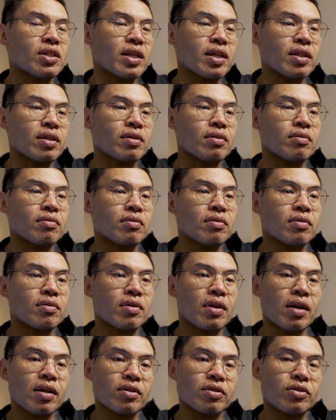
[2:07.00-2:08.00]
and
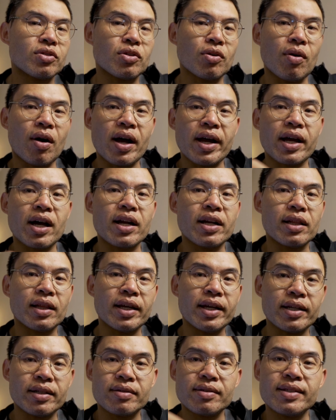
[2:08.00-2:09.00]
so I kind of
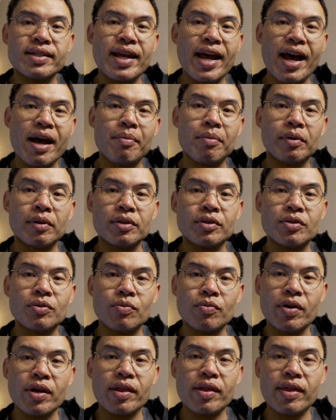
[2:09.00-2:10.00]
like dabbled
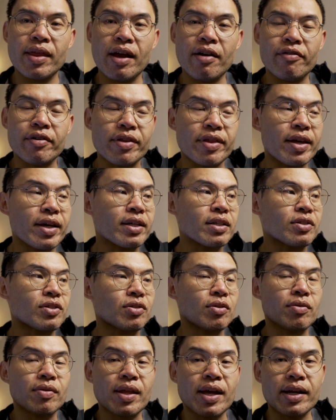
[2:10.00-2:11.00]
with everything
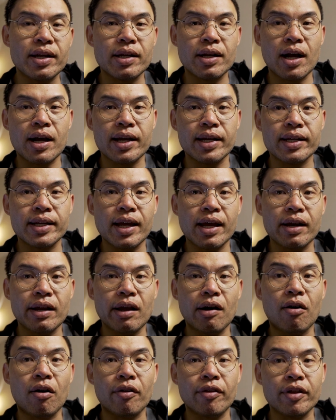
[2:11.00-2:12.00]
so that I'd get
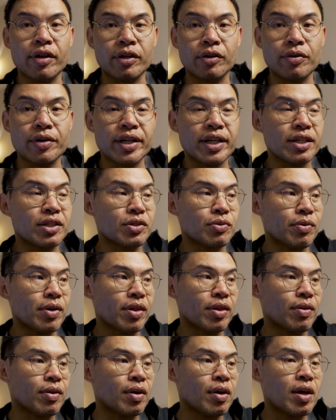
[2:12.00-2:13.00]
all the ingredients
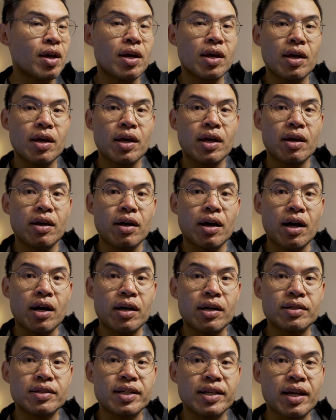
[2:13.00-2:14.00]
with
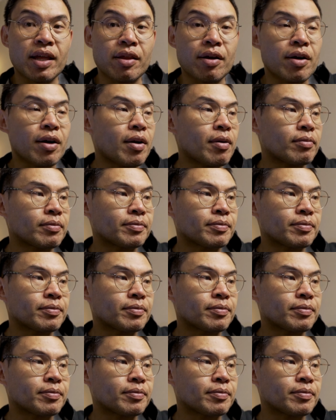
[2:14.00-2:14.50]
together.